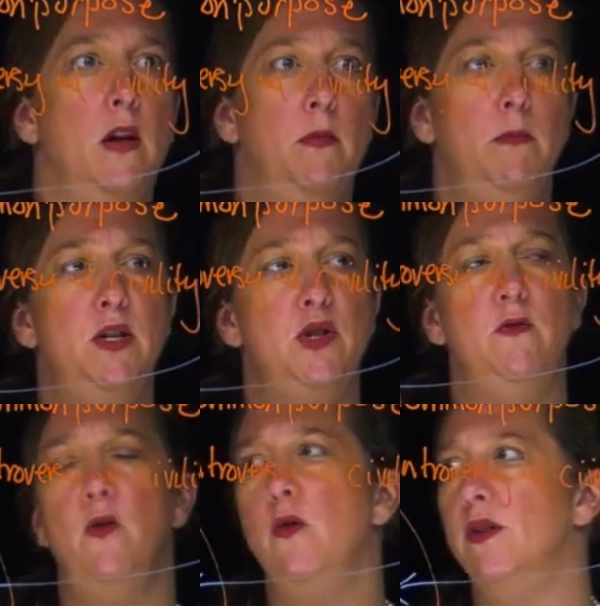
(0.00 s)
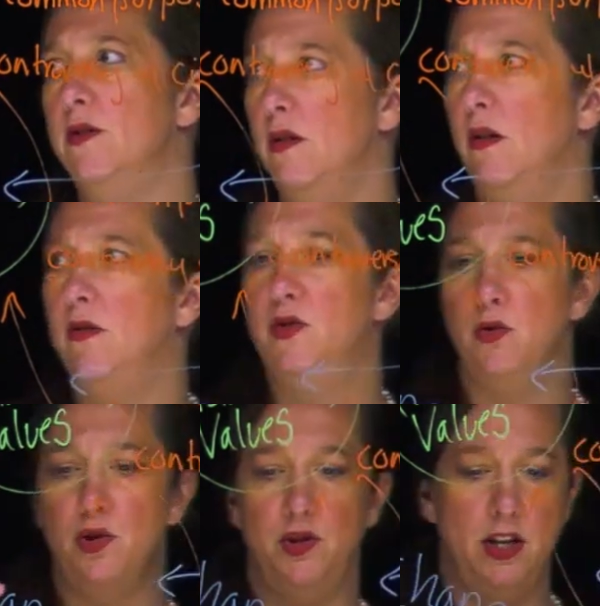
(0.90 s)
Mission, focus,
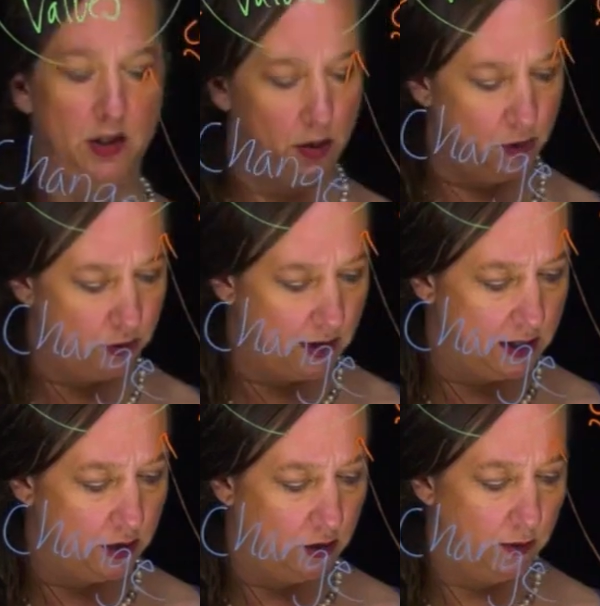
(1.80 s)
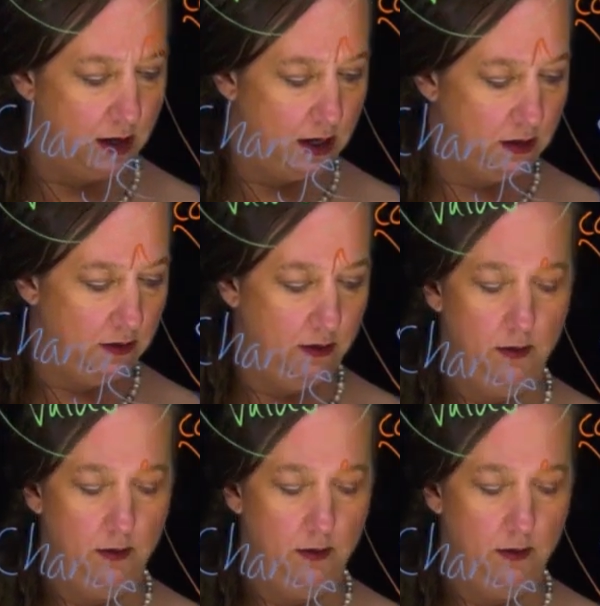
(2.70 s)
social change that we're trying to create.